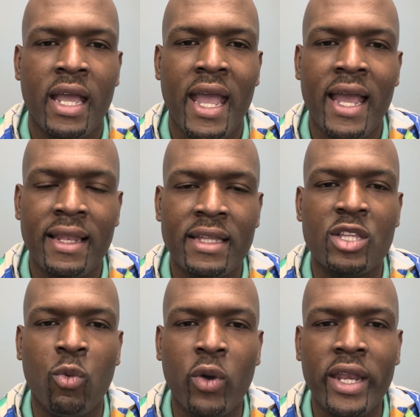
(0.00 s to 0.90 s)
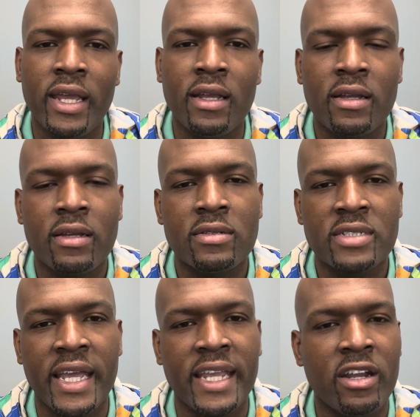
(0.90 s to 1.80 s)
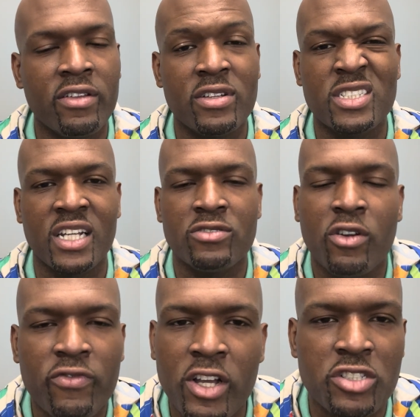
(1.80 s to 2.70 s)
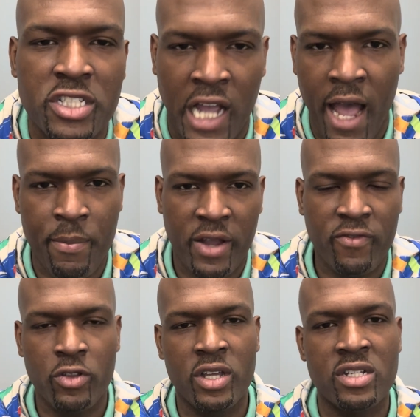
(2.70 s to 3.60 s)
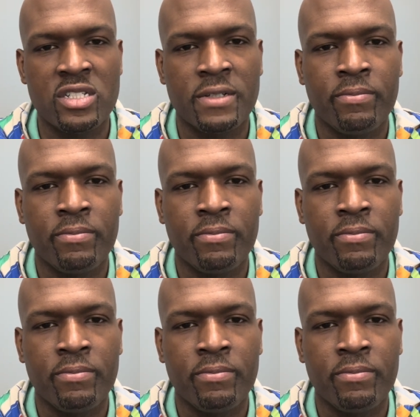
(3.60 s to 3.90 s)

and let the winning take care of itself. So if there's a topic for this,